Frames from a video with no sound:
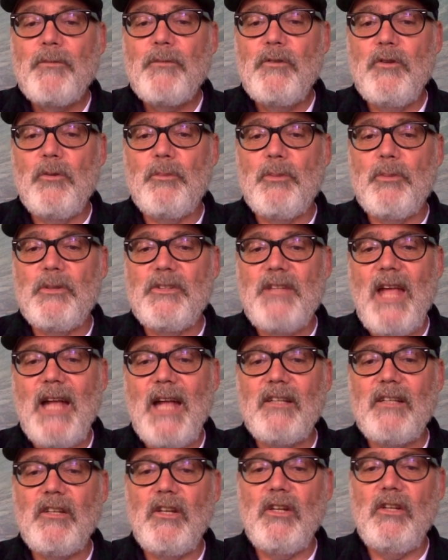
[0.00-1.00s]
to
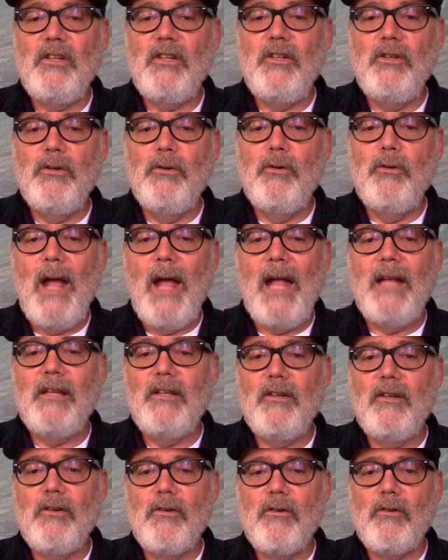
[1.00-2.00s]
protect you
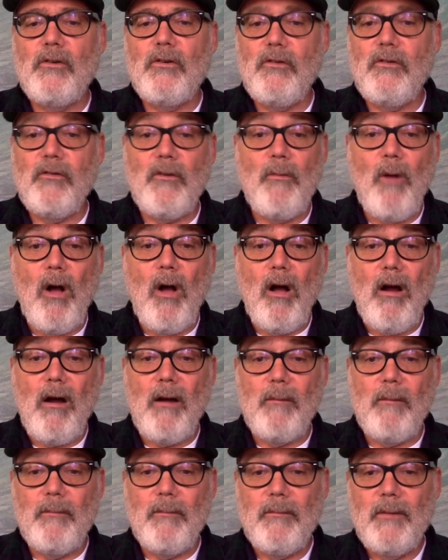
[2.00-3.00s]
and yours from harm.